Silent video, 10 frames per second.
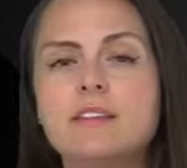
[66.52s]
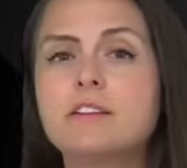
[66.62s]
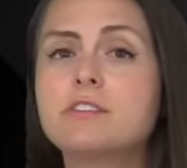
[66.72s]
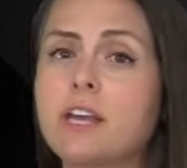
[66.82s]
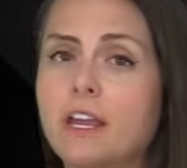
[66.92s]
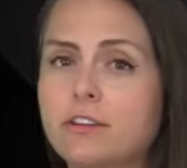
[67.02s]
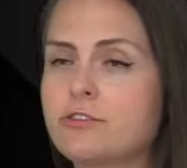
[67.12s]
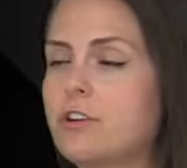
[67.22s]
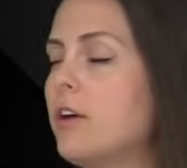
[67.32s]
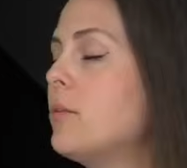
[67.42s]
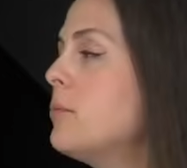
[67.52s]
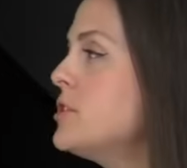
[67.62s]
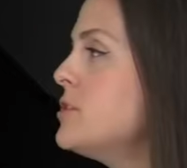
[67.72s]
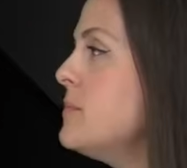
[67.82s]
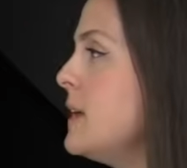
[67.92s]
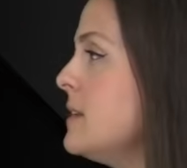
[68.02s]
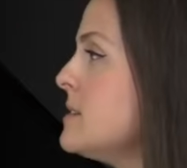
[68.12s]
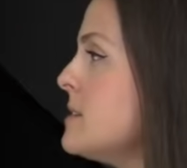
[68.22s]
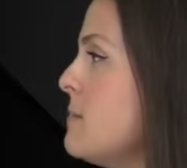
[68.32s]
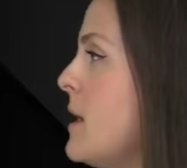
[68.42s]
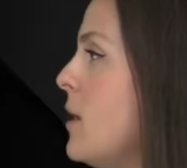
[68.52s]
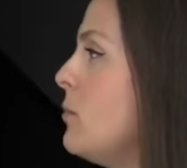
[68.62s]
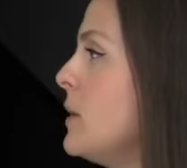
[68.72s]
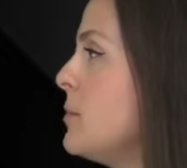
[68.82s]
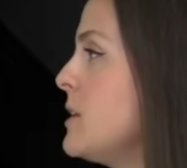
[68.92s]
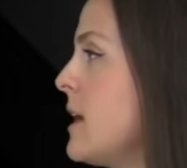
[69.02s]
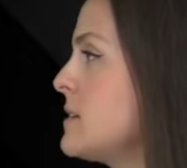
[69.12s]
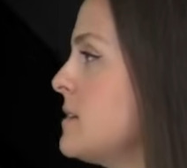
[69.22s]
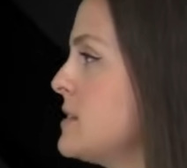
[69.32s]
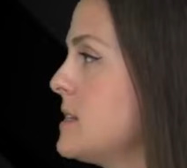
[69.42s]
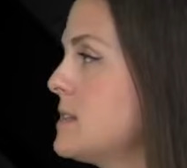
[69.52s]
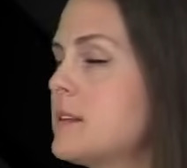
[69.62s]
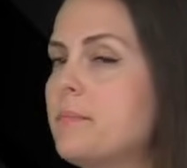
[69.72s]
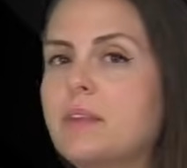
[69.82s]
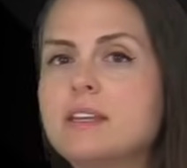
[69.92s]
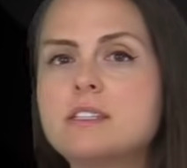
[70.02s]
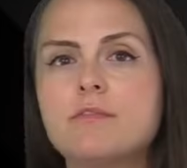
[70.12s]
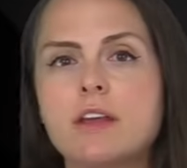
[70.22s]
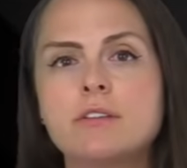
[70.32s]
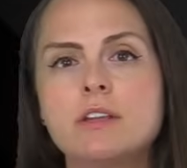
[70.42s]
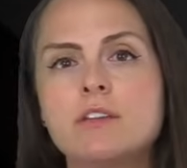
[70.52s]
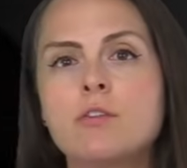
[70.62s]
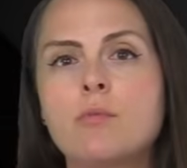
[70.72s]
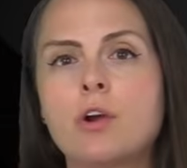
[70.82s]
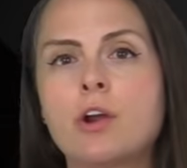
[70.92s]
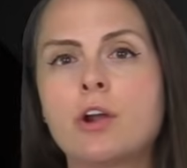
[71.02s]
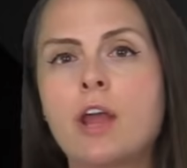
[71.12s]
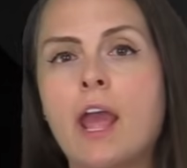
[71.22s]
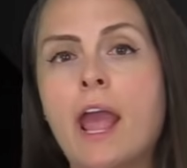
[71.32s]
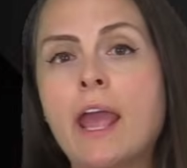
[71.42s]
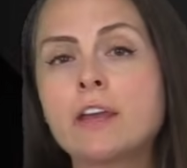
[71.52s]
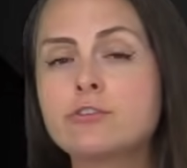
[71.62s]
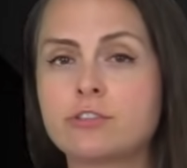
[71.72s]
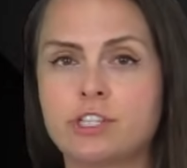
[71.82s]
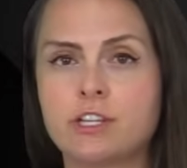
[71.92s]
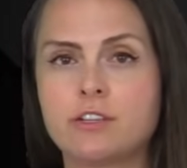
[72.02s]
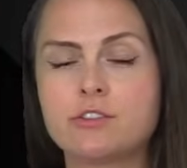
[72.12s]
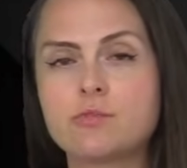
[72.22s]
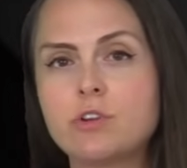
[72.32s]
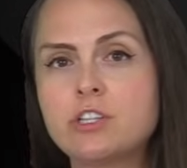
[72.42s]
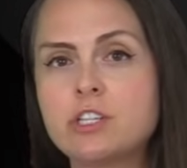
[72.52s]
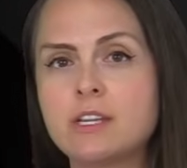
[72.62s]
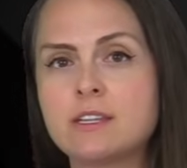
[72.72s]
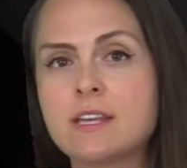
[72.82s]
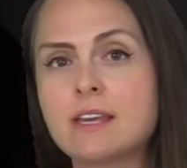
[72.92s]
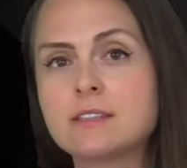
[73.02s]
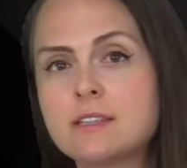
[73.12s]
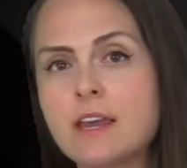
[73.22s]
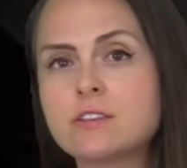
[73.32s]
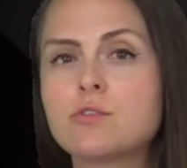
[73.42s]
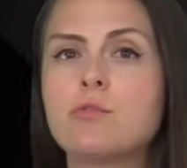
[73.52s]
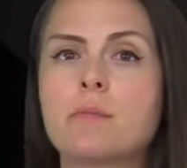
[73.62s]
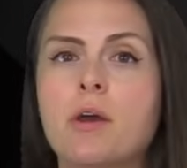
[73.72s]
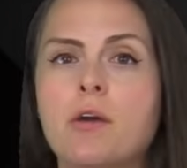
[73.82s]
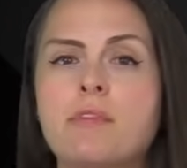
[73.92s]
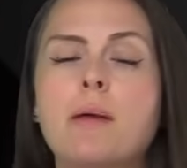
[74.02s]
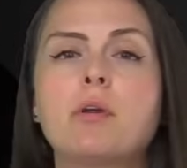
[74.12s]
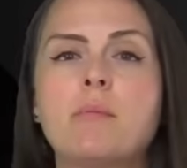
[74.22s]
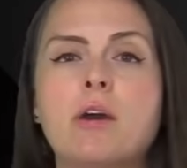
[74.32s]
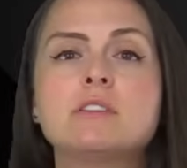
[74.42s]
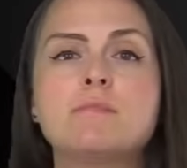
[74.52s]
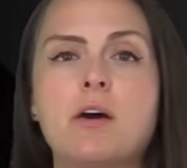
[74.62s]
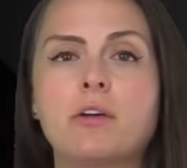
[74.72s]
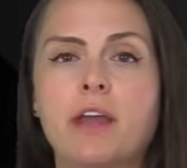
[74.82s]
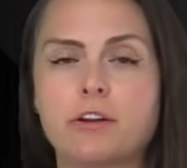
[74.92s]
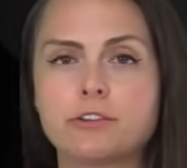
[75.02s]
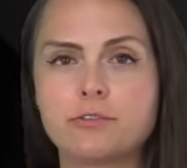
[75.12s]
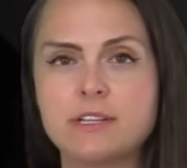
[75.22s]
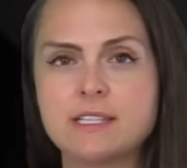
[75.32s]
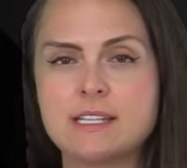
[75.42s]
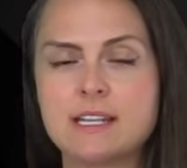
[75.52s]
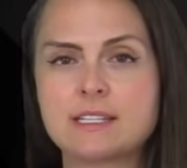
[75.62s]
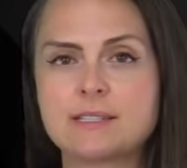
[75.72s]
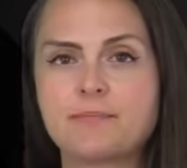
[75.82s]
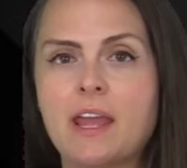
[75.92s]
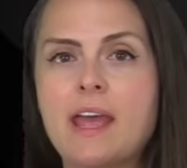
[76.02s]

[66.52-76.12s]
Then there's andro, which means the male reproductive system. It's found in the word androgens, which is a sex hormone that promotes male characteristics.